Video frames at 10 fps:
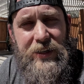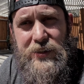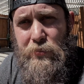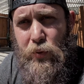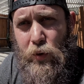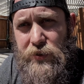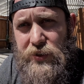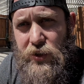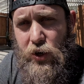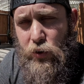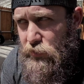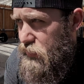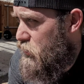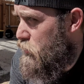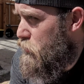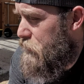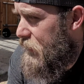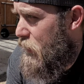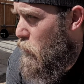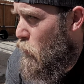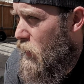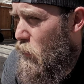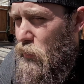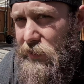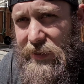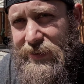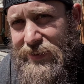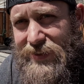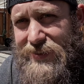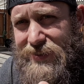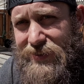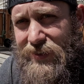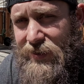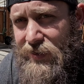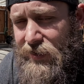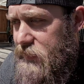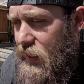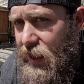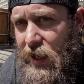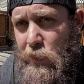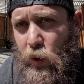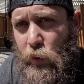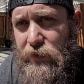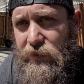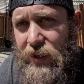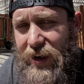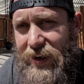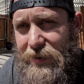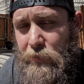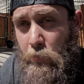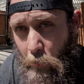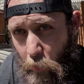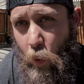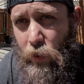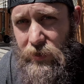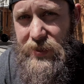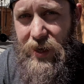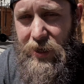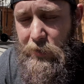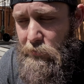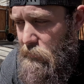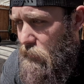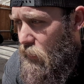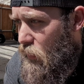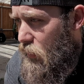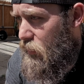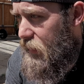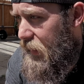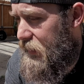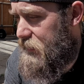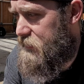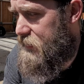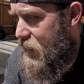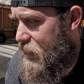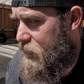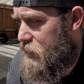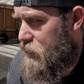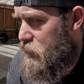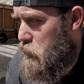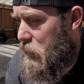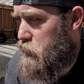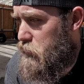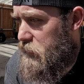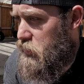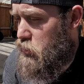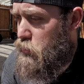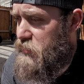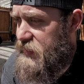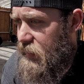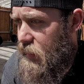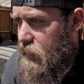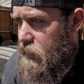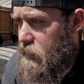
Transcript: It's important to note too that while we're in this time where we've got more time on our hands, that you're actually using it